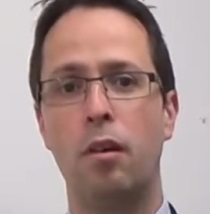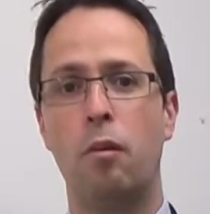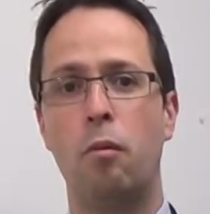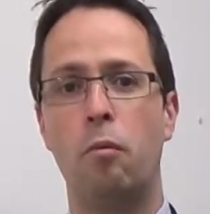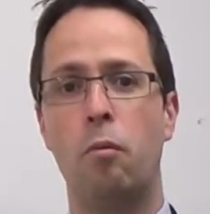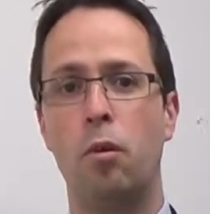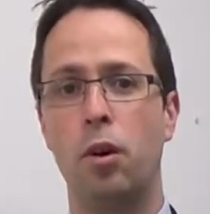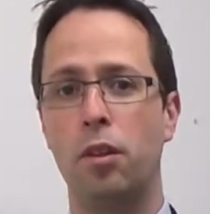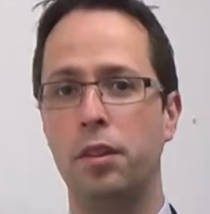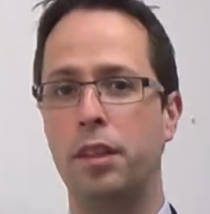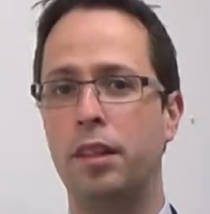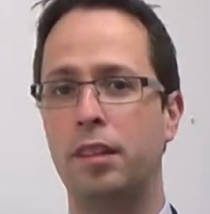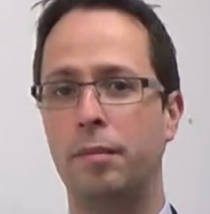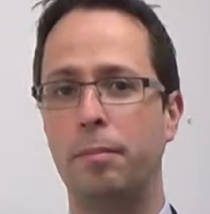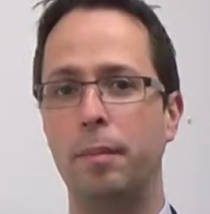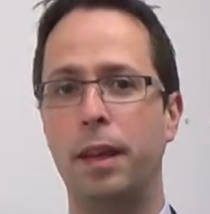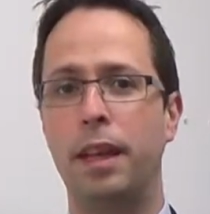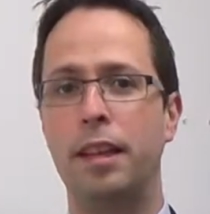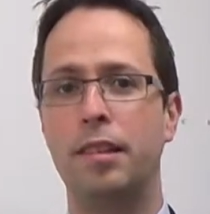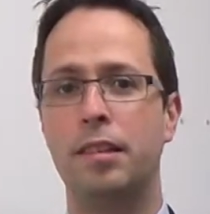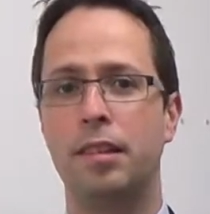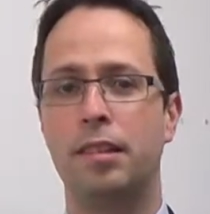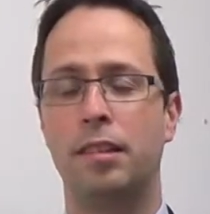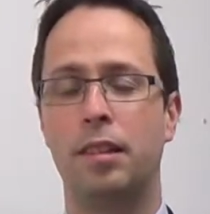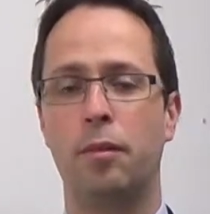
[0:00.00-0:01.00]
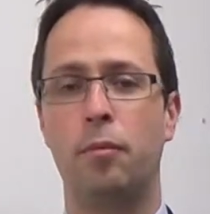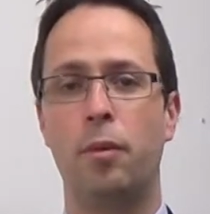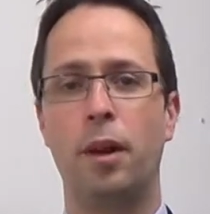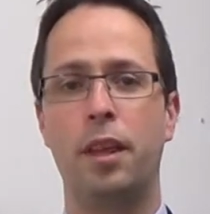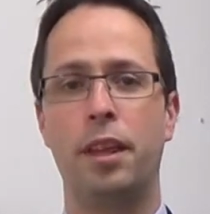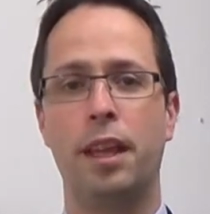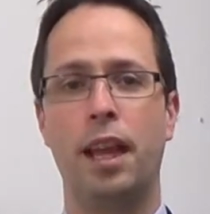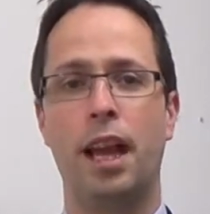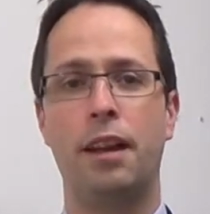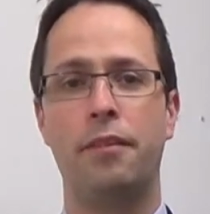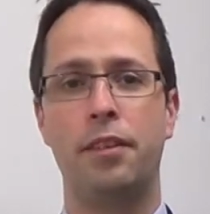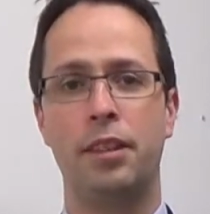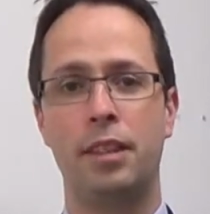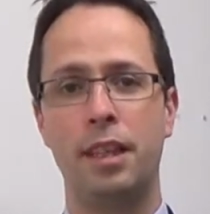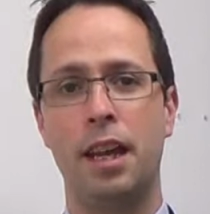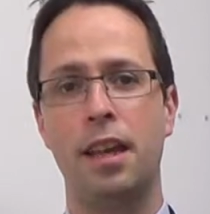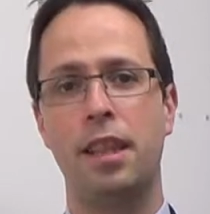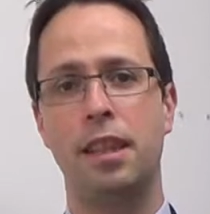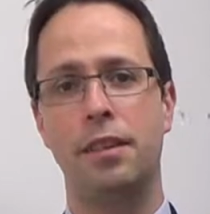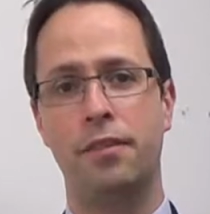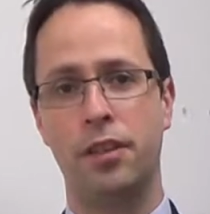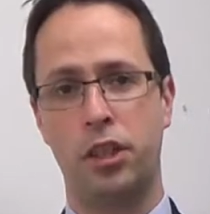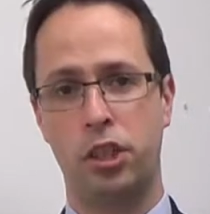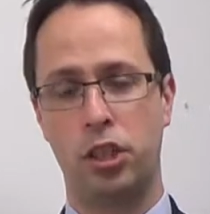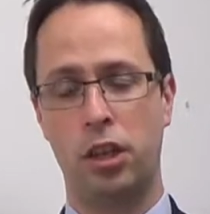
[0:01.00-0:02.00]
What this means is that where they have a
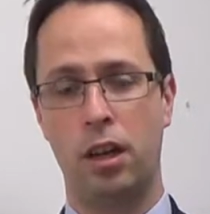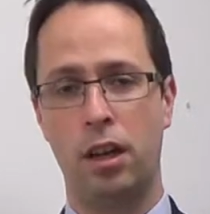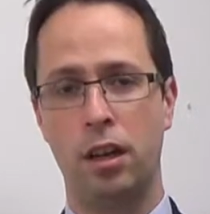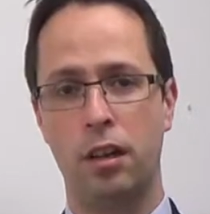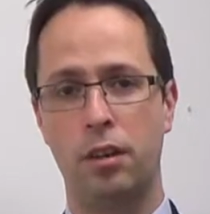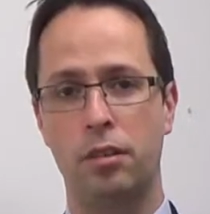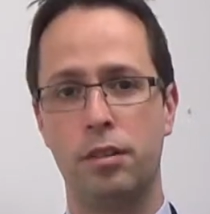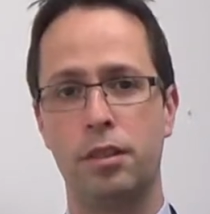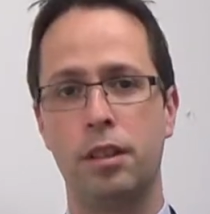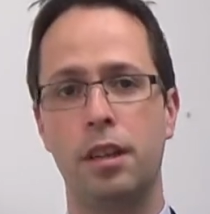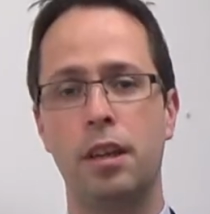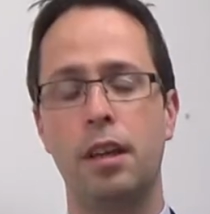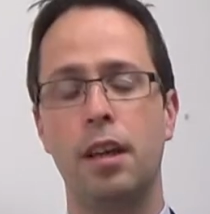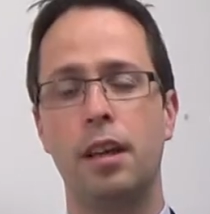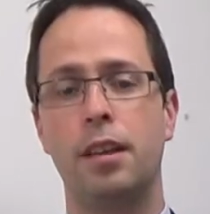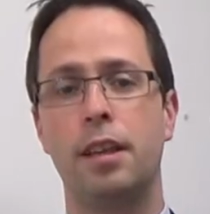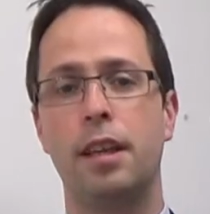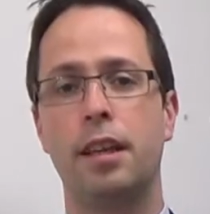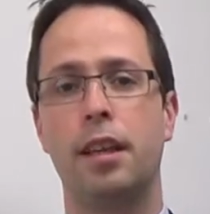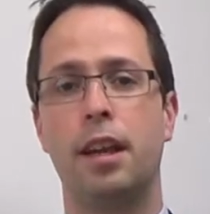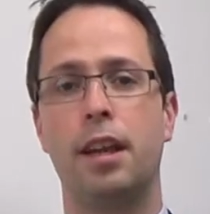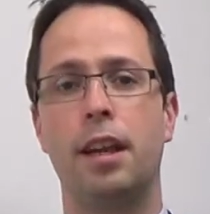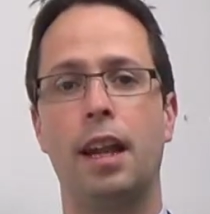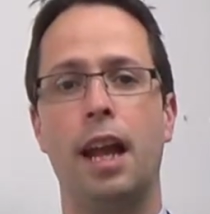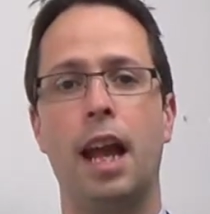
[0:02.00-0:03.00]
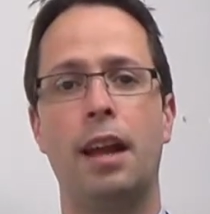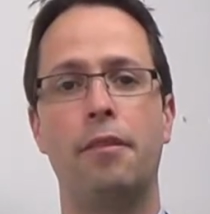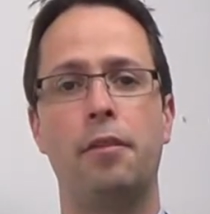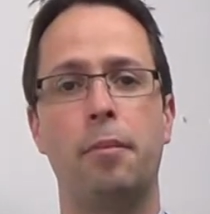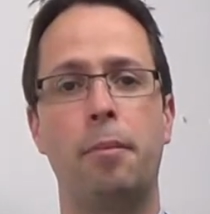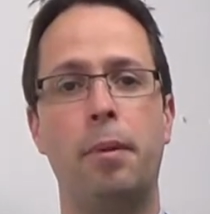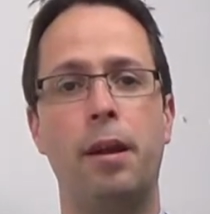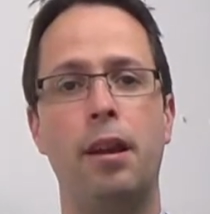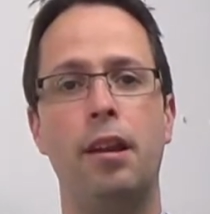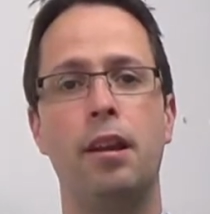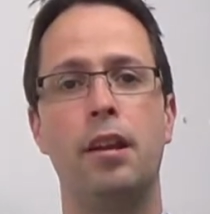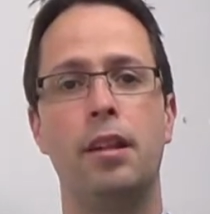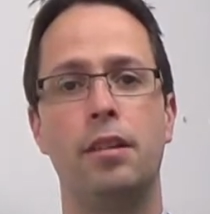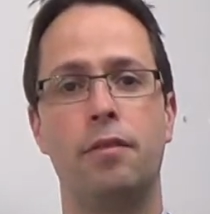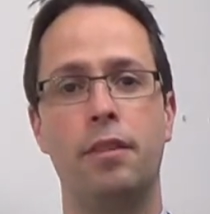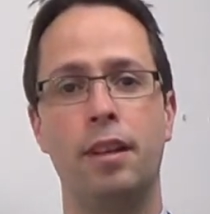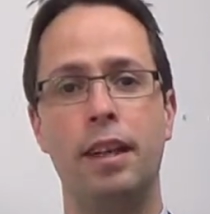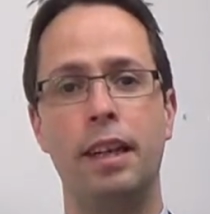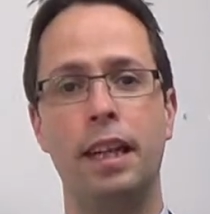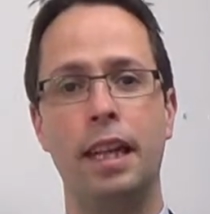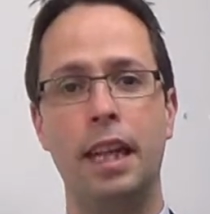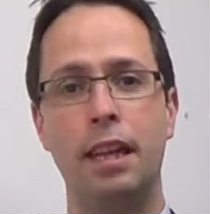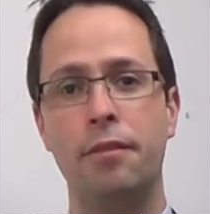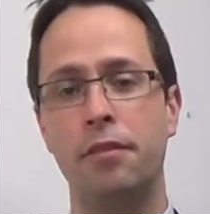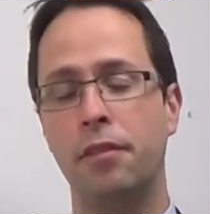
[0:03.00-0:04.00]
death of a child, they're going to have a period of
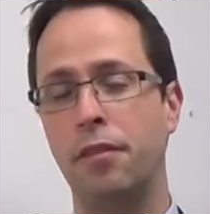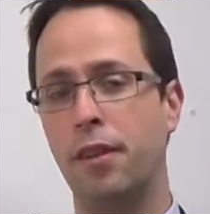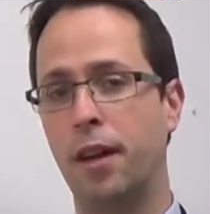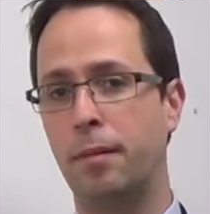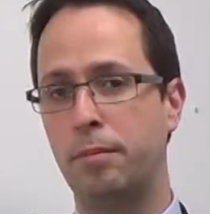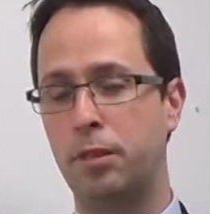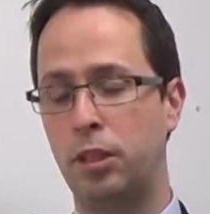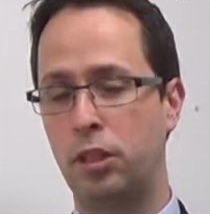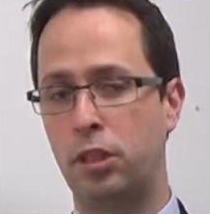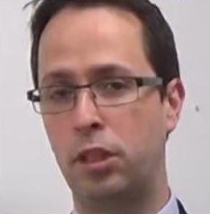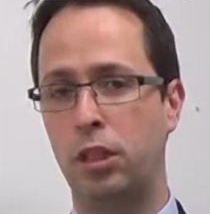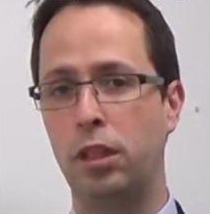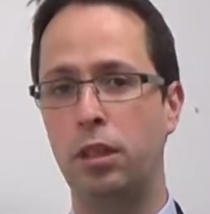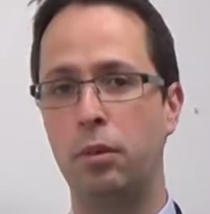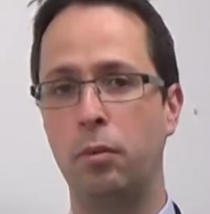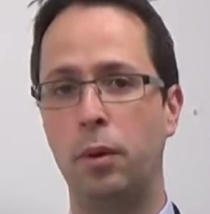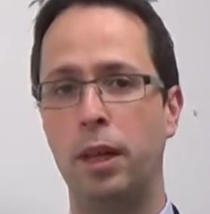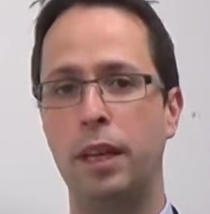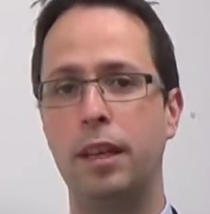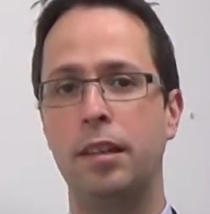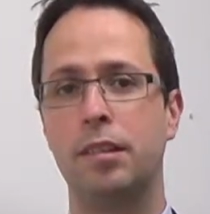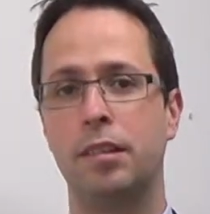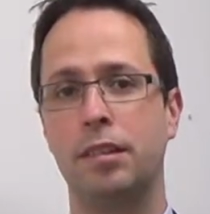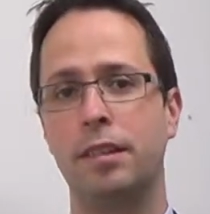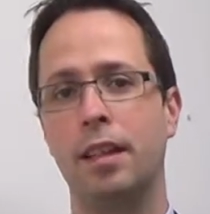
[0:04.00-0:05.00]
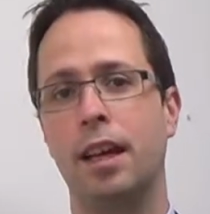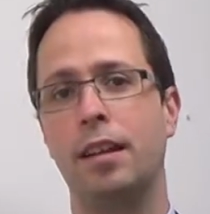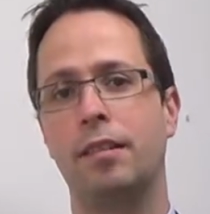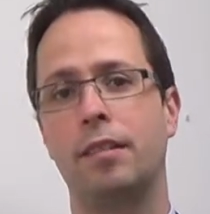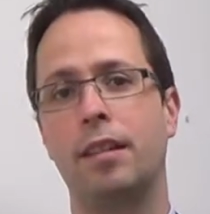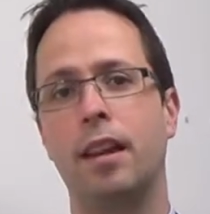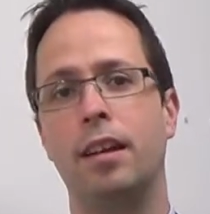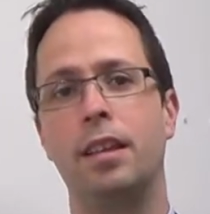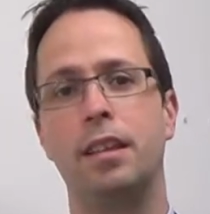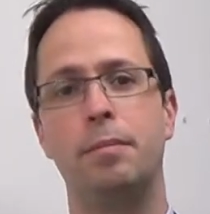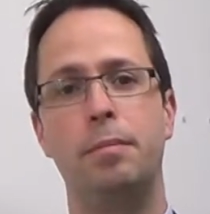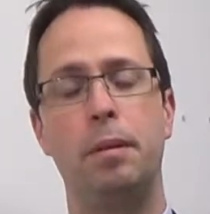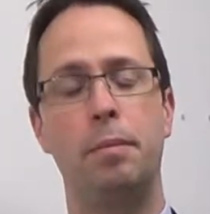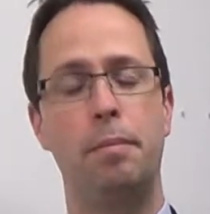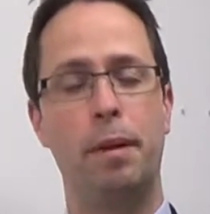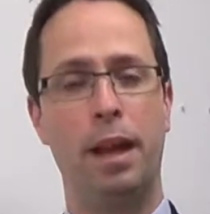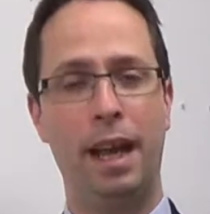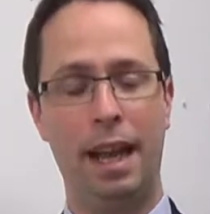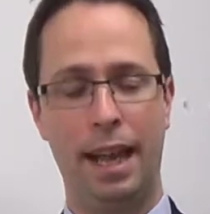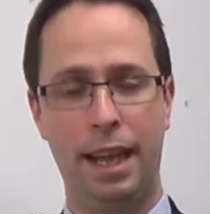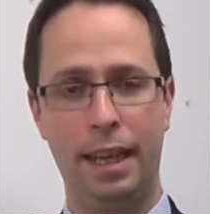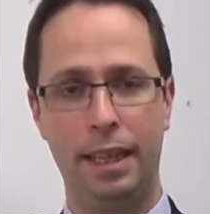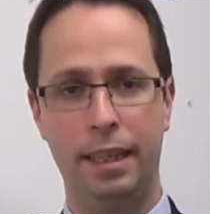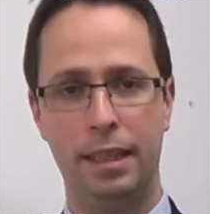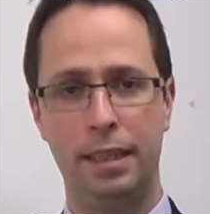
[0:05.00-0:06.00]
leave of up to 2 weeks and that's going to be
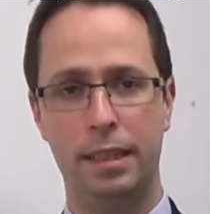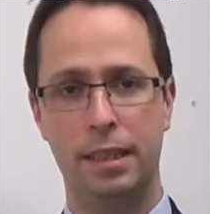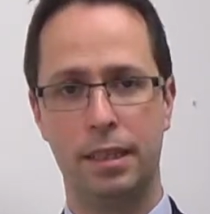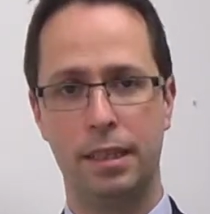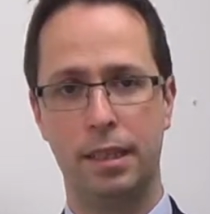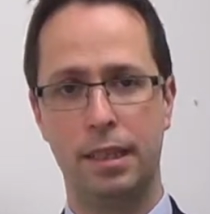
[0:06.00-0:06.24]
paid.